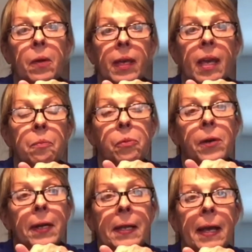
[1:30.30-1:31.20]
Keep
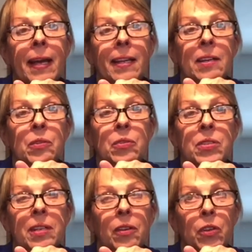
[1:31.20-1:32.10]
working at it
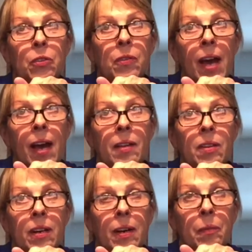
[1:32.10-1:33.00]
until you've got
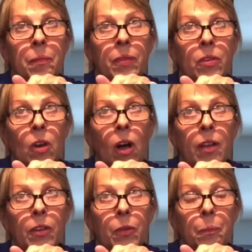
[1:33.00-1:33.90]
all
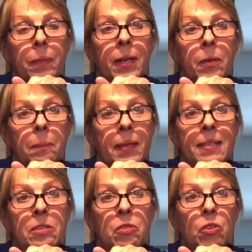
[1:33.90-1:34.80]
your butter
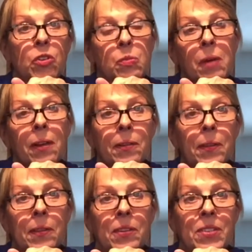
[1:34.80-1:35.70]
pieces are smaller
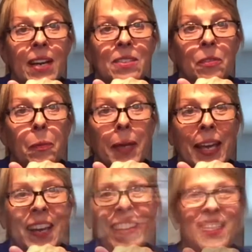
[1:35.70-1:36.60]
than the size of a
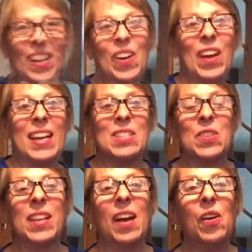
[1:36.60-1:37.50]
pea. Okay, so
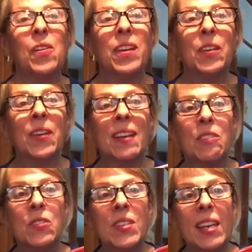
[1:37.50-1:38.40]
now you can
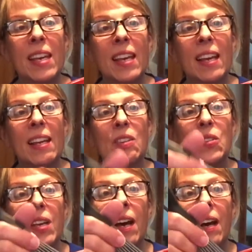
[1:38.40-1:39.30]
see
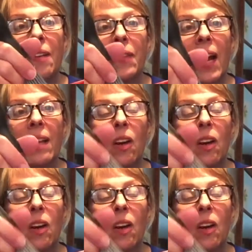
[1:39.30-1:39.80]
it's I've got a